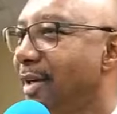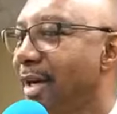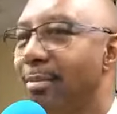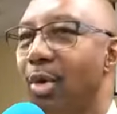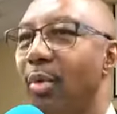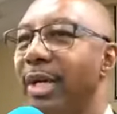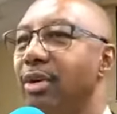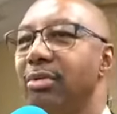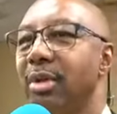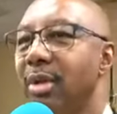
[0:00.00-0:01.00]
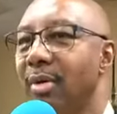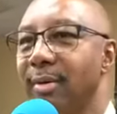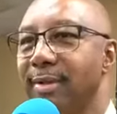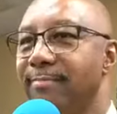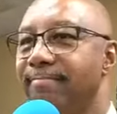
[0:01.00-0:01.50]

I'm going to wait on the Lord.